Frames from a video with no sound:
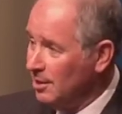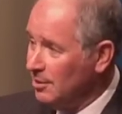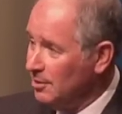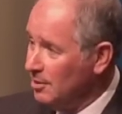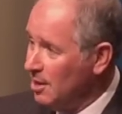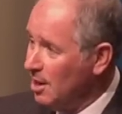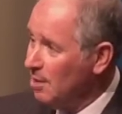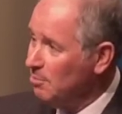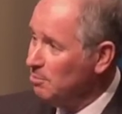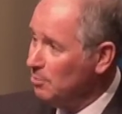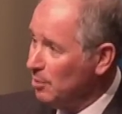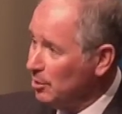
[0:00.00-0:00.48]

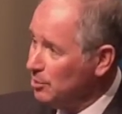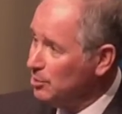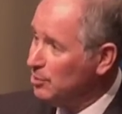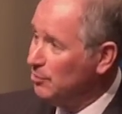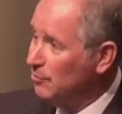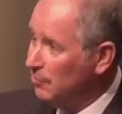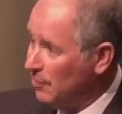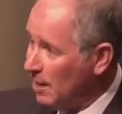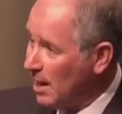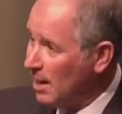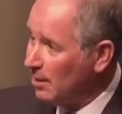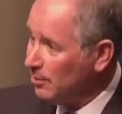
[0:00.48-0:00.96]
Not much
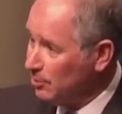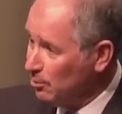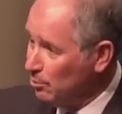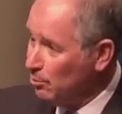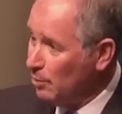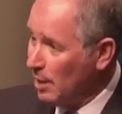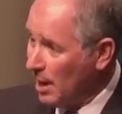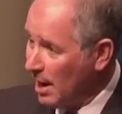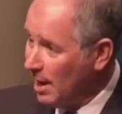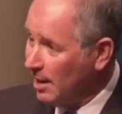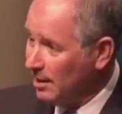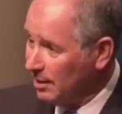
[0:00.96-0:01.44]

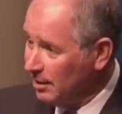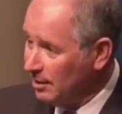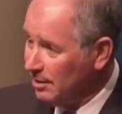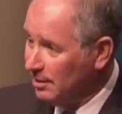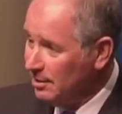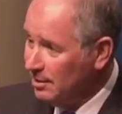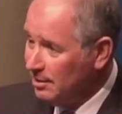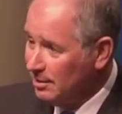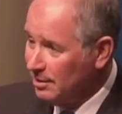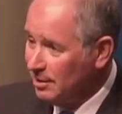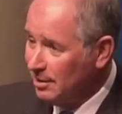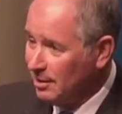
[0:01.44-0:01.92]
value
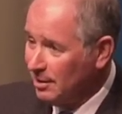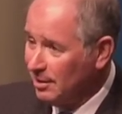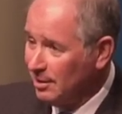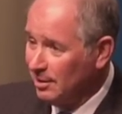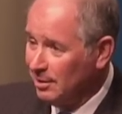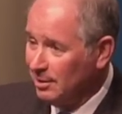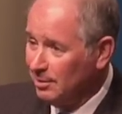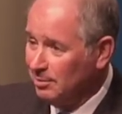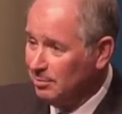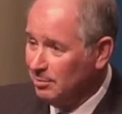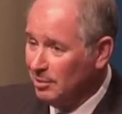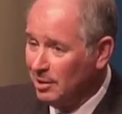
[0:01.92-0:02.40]
added
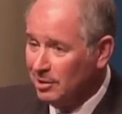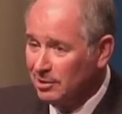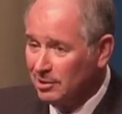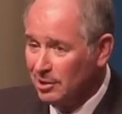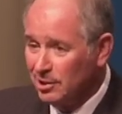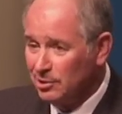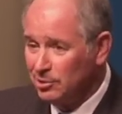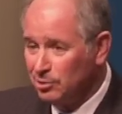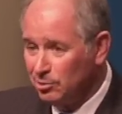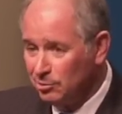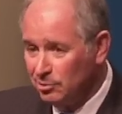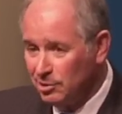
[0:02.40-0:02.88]
uh,
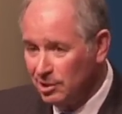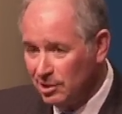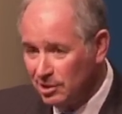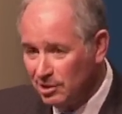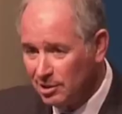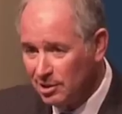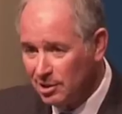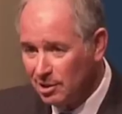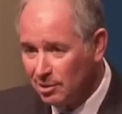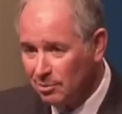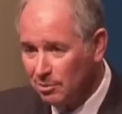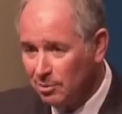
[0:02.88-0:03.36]
unless you
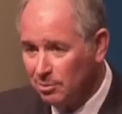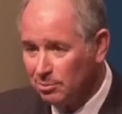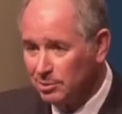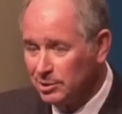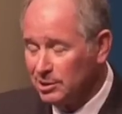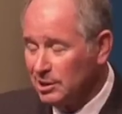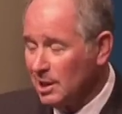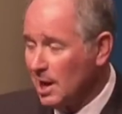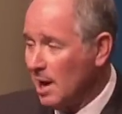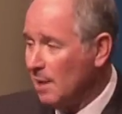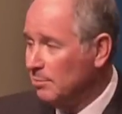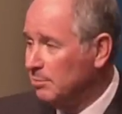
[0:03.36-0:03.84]
didn't know what
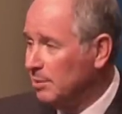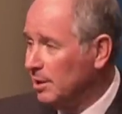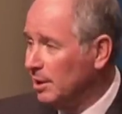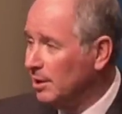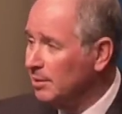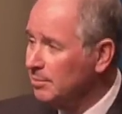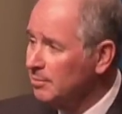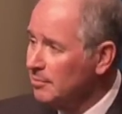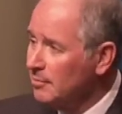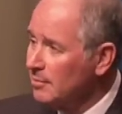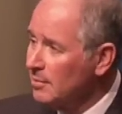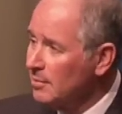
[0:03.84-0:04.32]
was happening.